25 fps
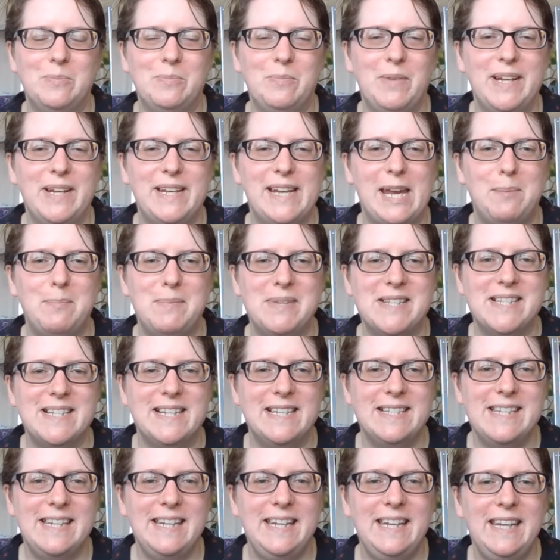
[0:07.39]
My name is
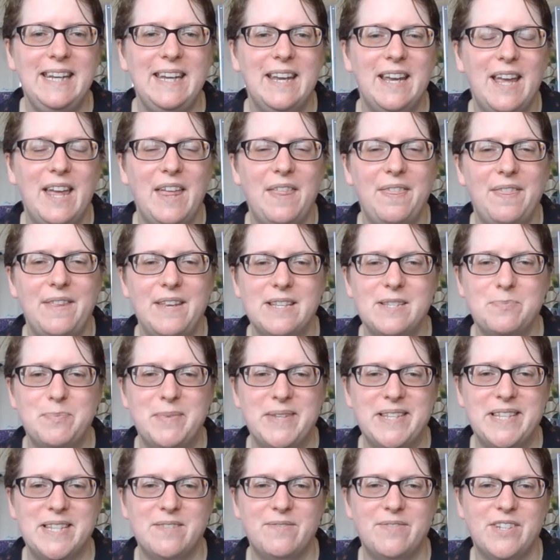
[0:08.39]
Lizzie, this
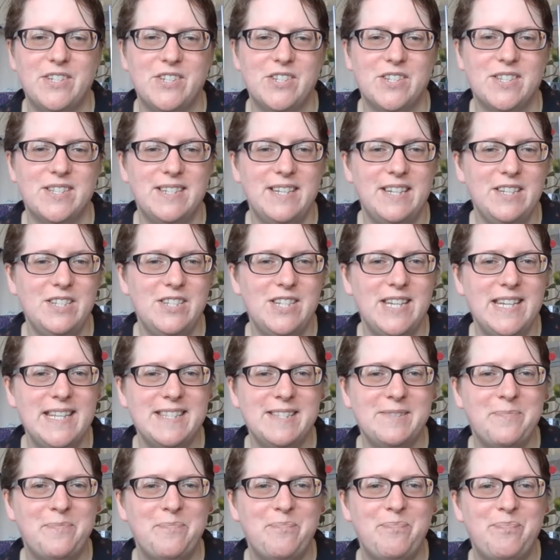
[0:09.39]
Mrs Fisher
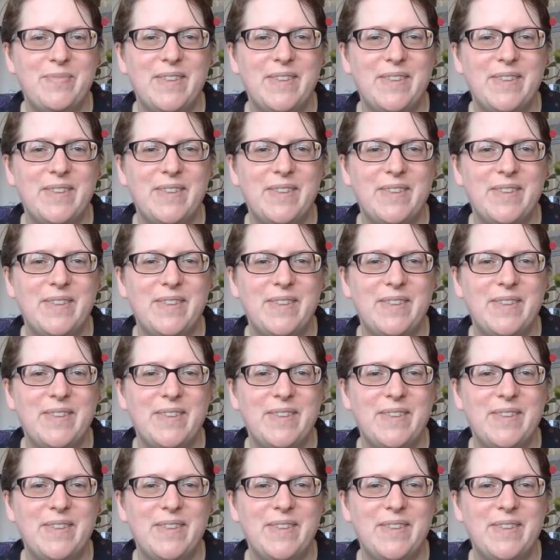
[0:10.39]
Stitches.